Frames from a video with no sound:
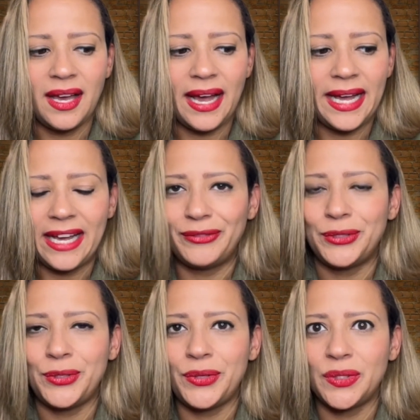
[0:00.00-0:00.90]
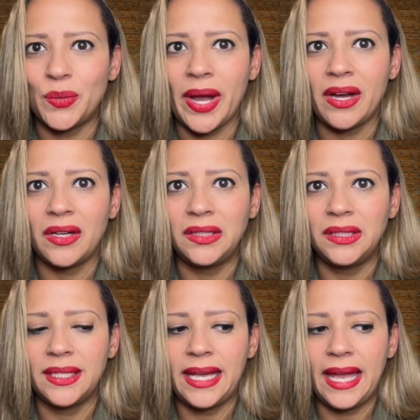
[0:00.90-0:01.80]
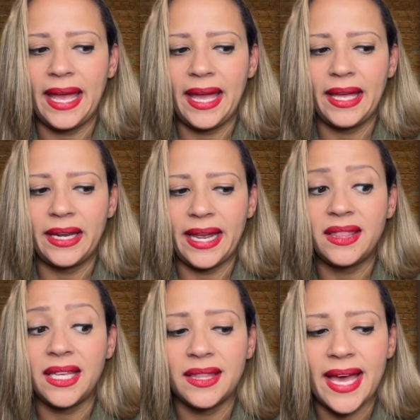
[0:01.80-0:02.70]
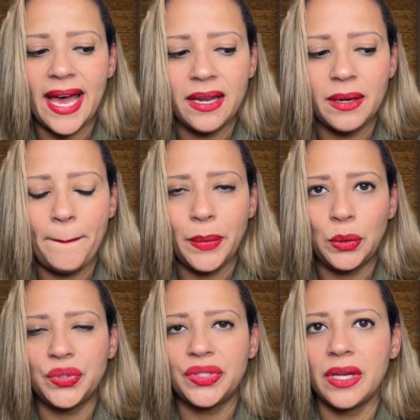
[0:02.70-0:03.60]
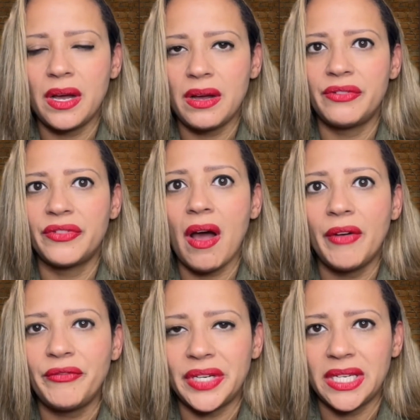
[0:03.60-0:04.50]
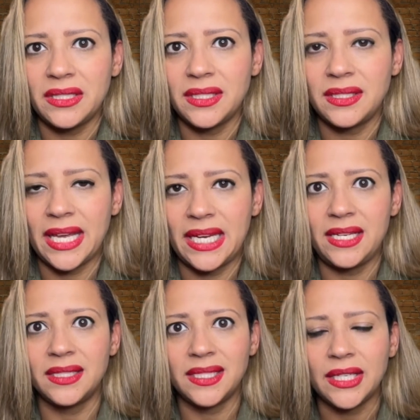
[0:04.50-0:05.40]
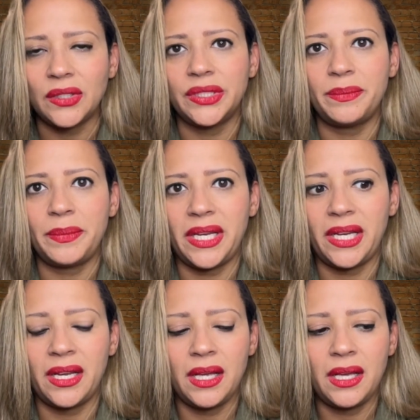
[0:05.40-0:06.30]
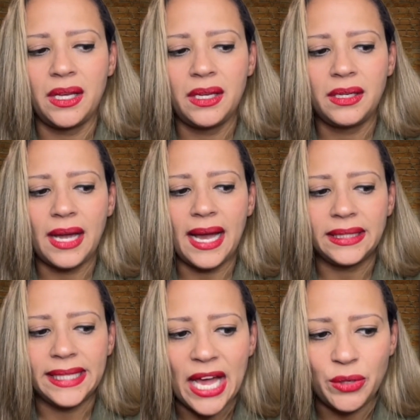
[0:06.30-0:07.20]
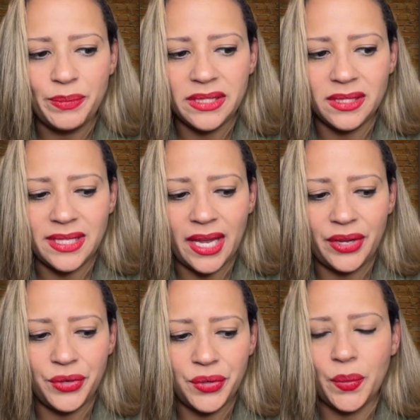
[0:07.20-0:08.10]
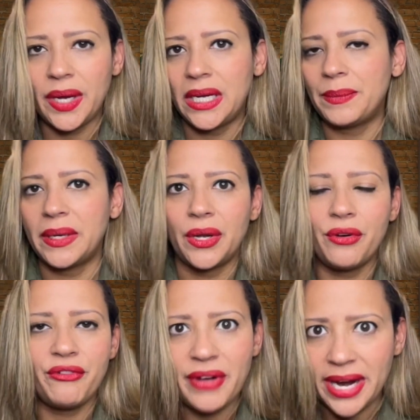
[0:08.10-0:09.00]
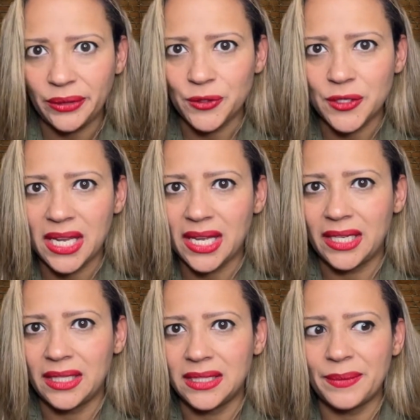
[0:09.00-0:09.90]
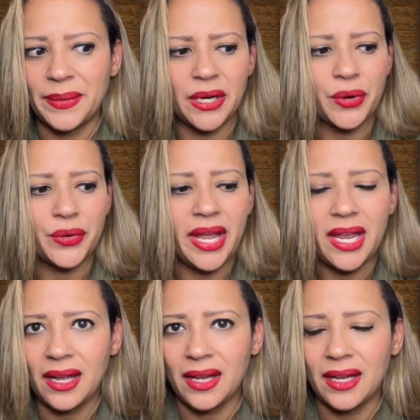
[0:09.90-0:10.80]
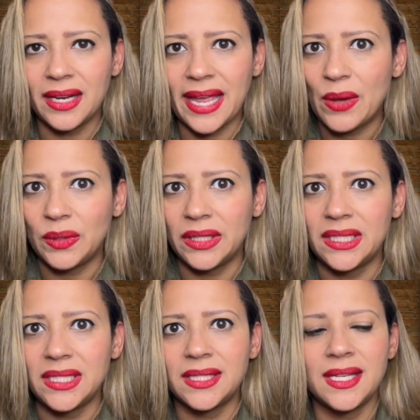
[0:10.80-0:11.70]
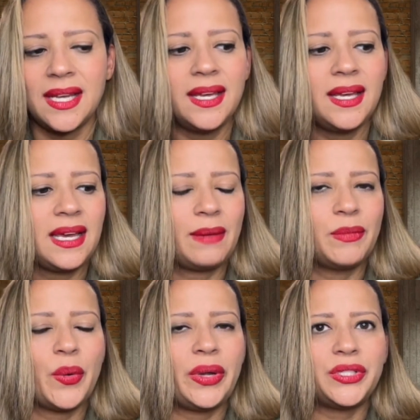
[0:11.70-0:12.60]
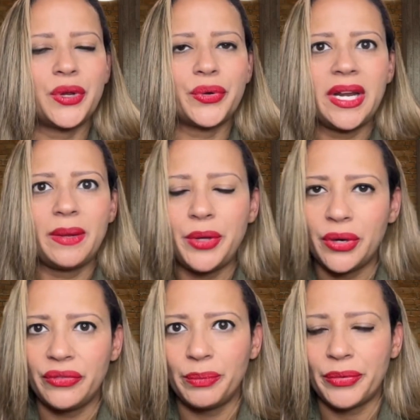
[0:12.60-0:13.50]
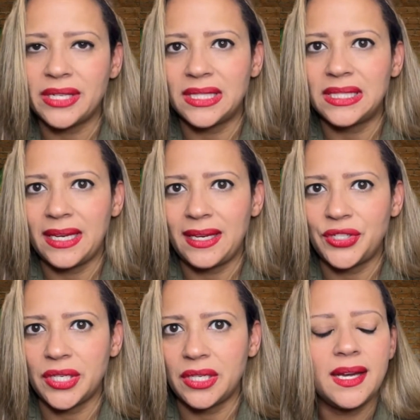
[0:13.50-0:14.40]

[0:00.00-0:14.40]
I have to do this well. And I think that boost of confidence that he instilled in me allowed me to say, you know what, I'm going to go find those clients. I'm going to create an account list. I'm going to create a beautiful presentation.